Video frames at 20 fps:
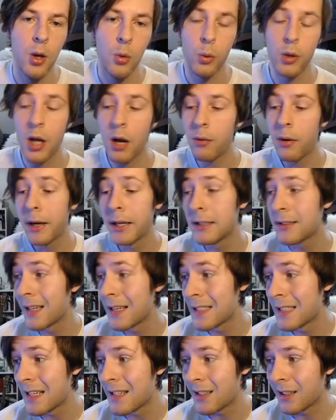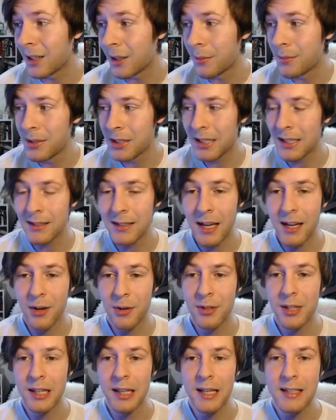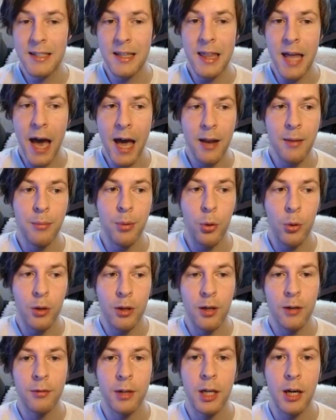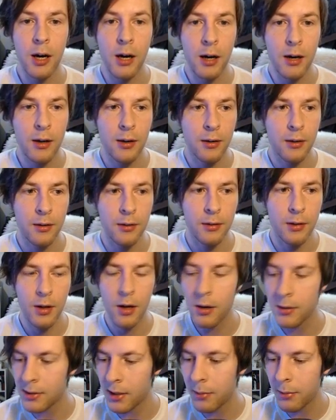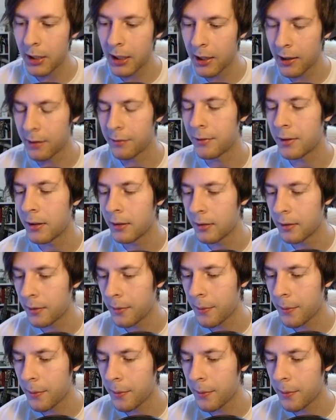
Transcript: We're not running Salsa Slums, because I don't think that's that important of a card. Oh, Celebrity Gift.